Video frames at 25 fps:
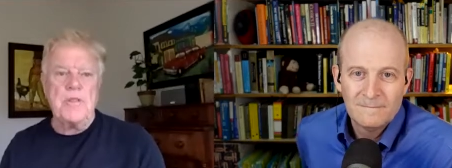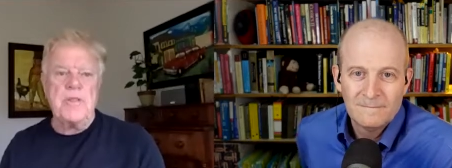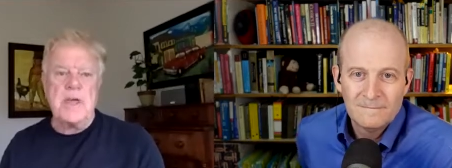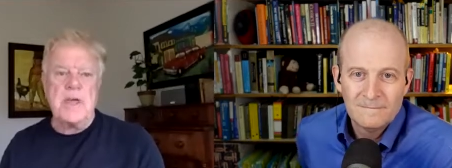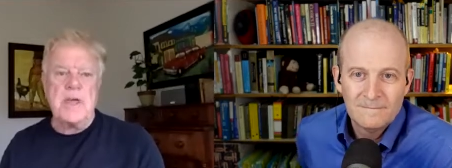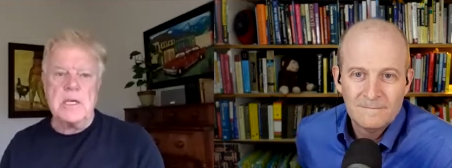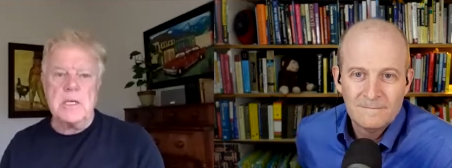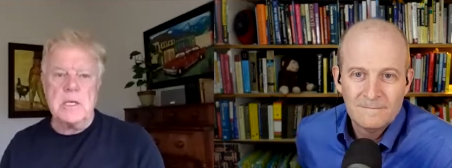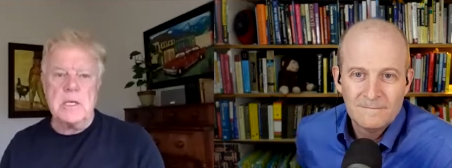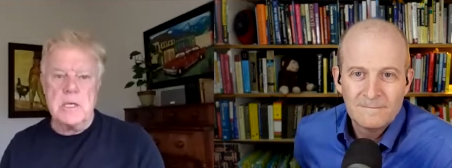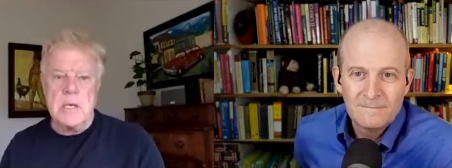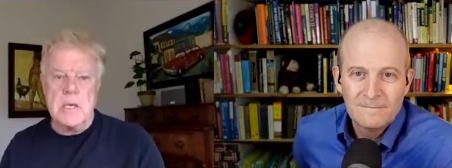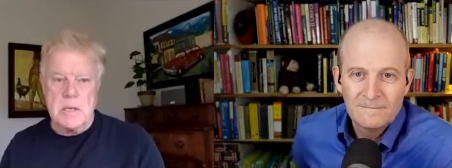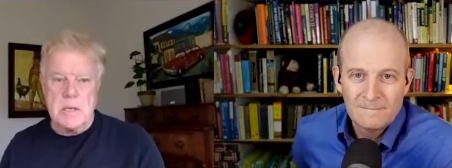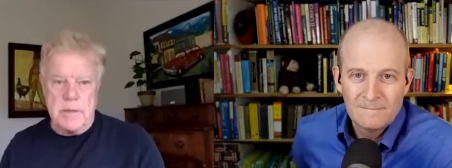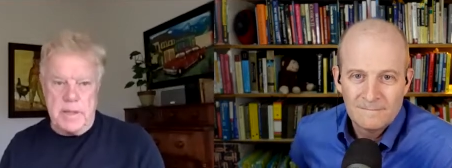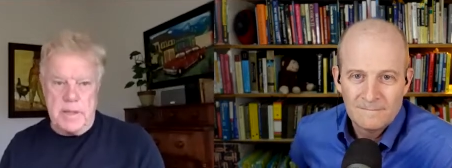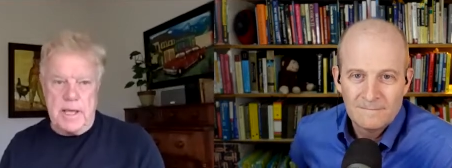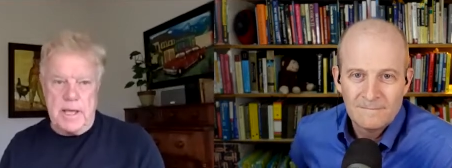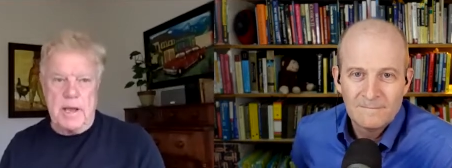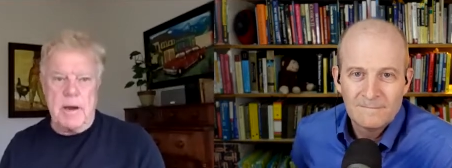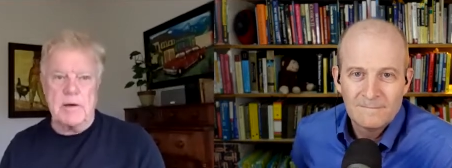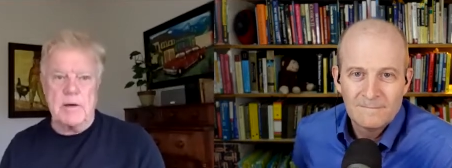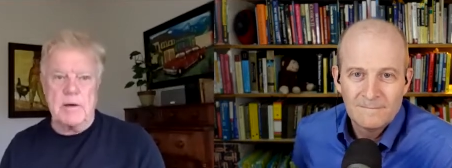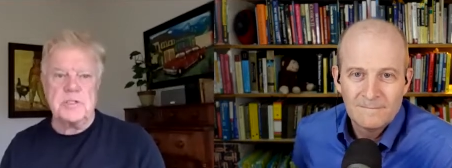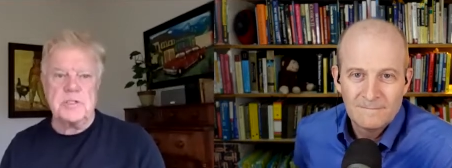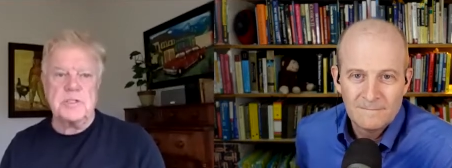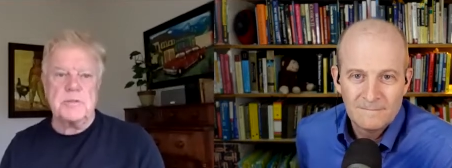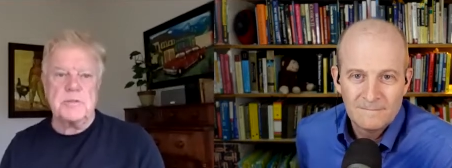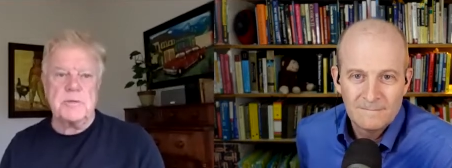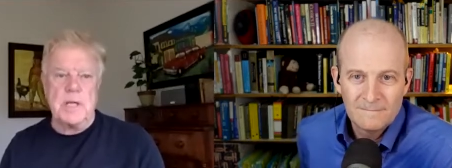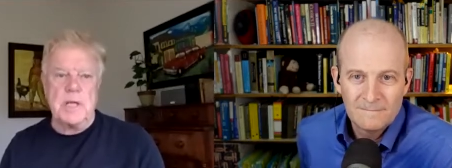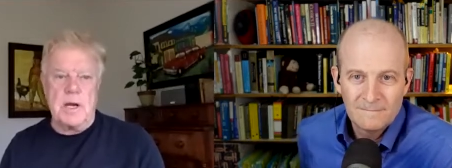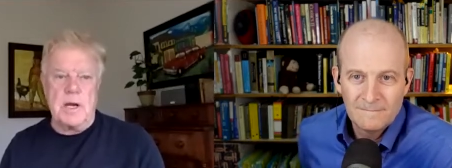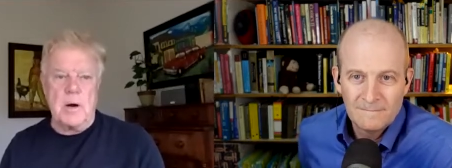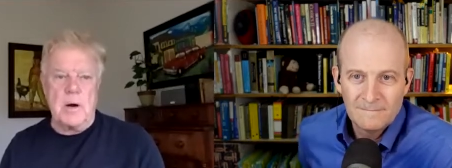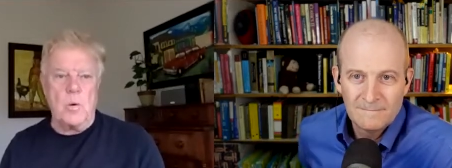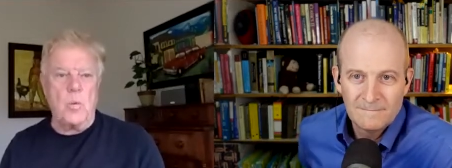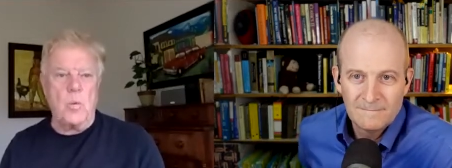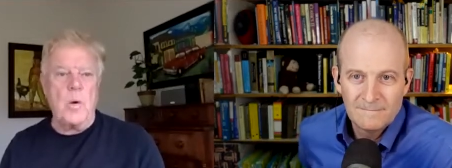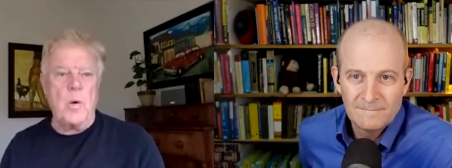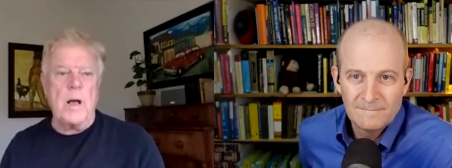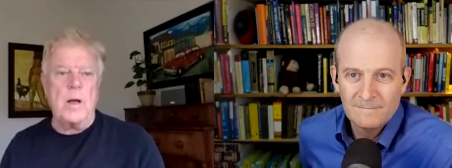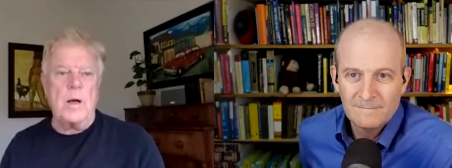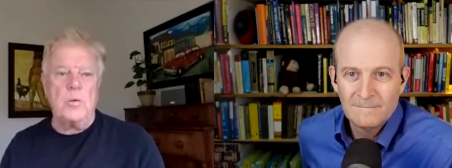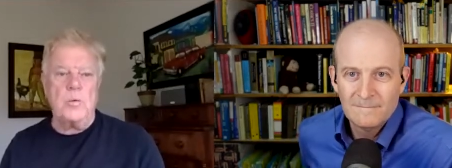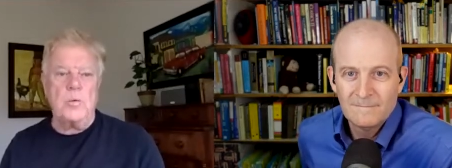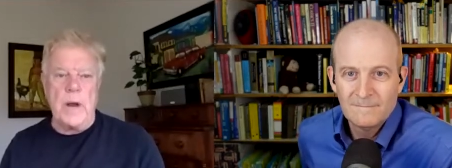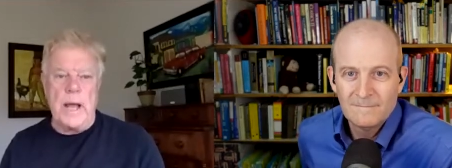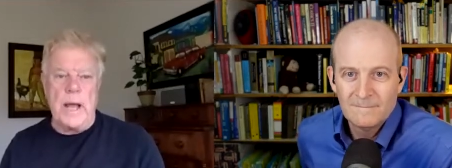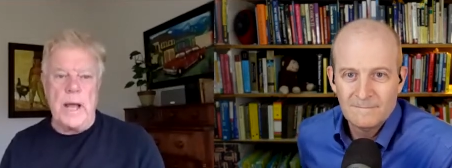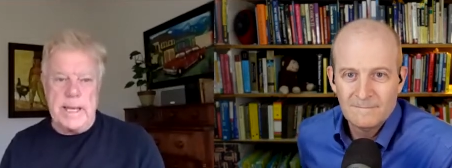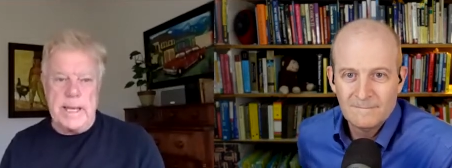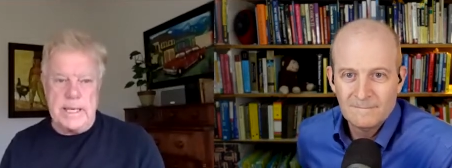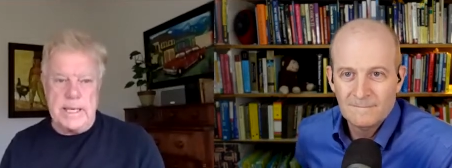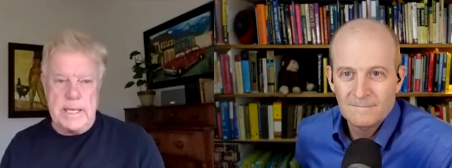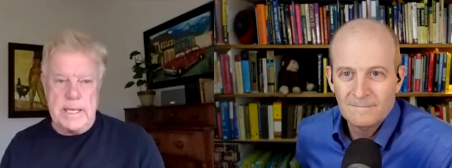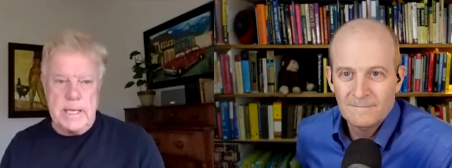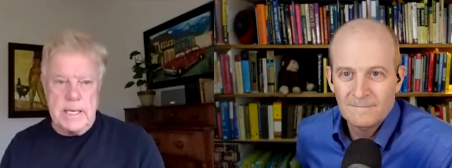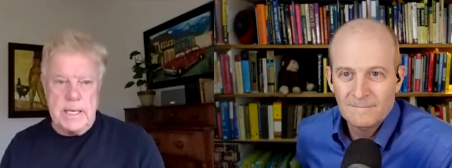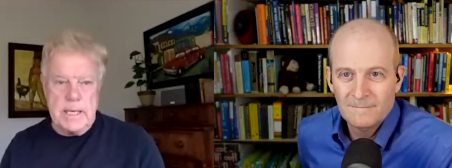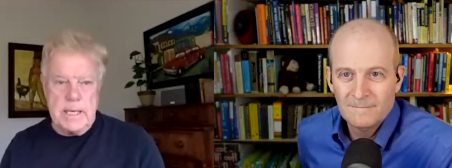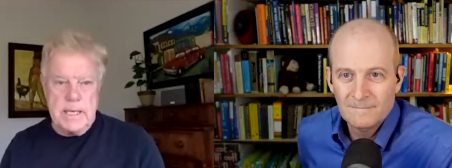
Speaker 1: and they are they are well read,